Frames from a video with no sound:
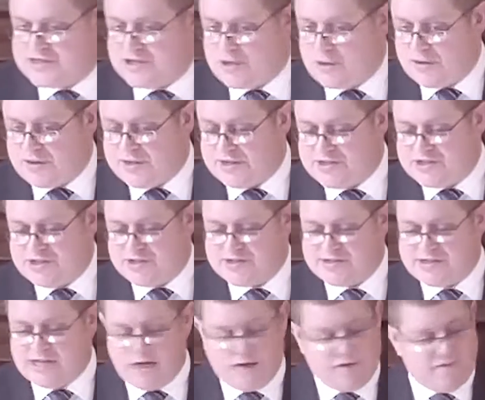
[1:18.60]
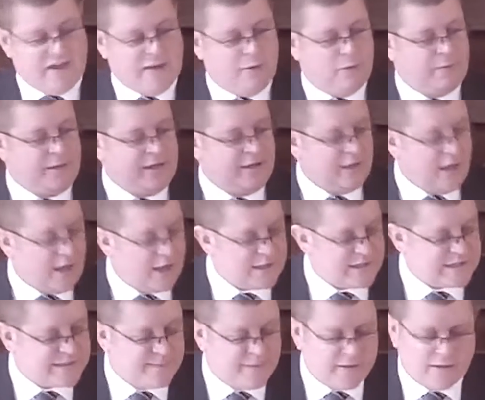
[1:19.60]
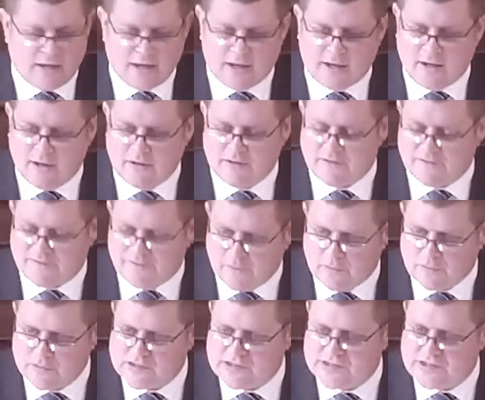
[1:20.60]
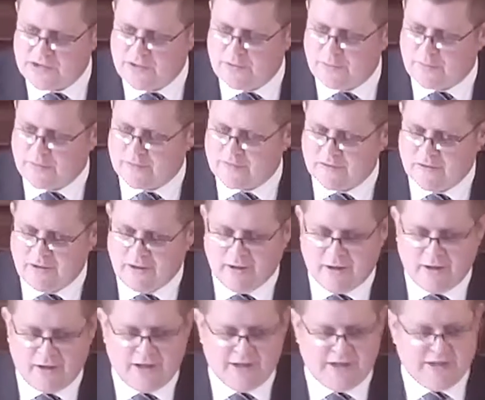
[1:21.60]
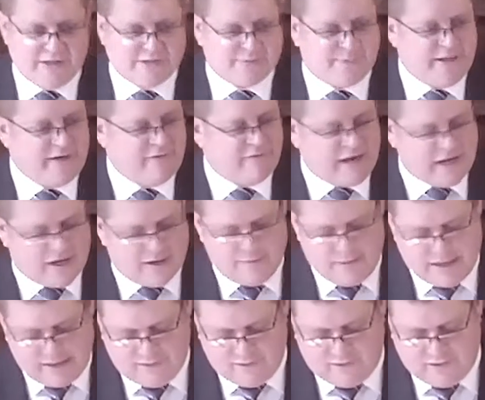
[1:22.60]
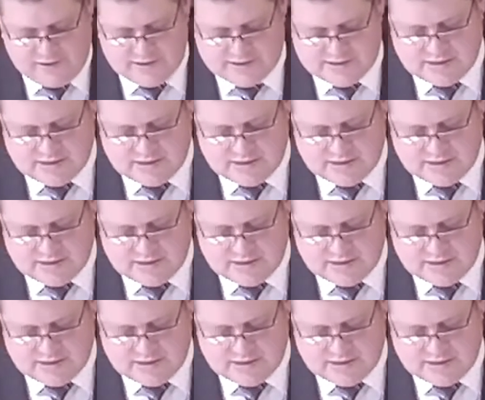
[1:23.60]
you think to yourself, that would be nice, but I can't afford to do what is being recommended.